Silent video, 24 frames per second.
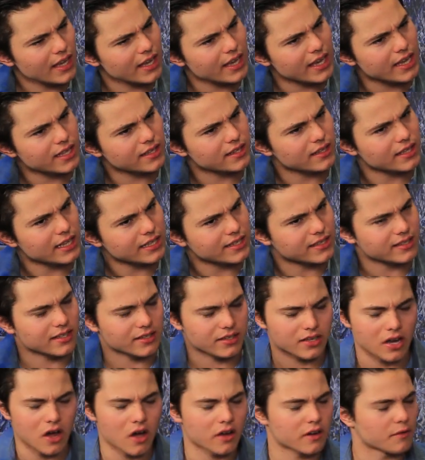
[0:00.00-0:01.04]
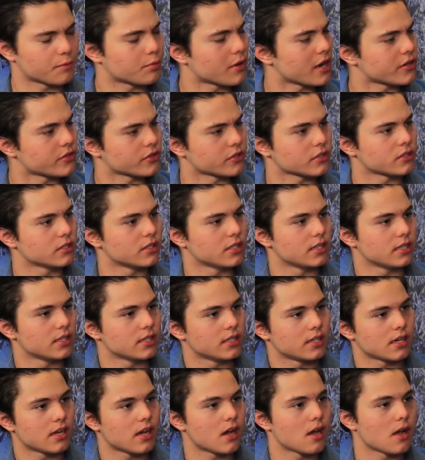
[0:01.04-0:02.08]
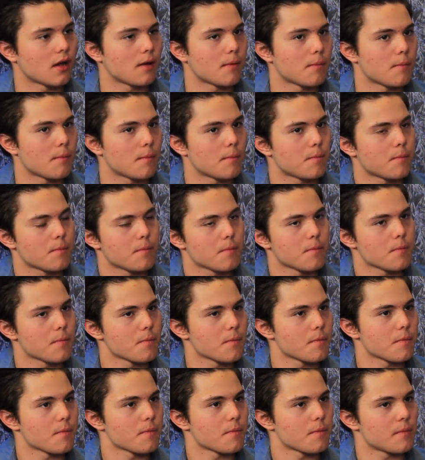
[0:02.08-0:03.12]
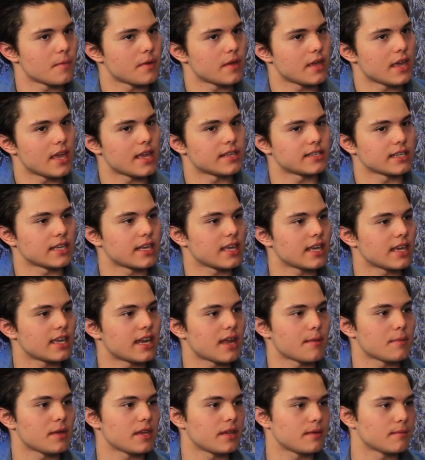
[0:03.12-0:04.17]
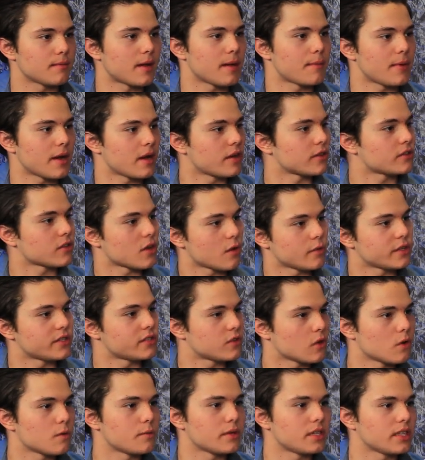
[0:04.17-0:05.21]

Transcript: it's a ton of pressure. As a kid, I mean, my parents always told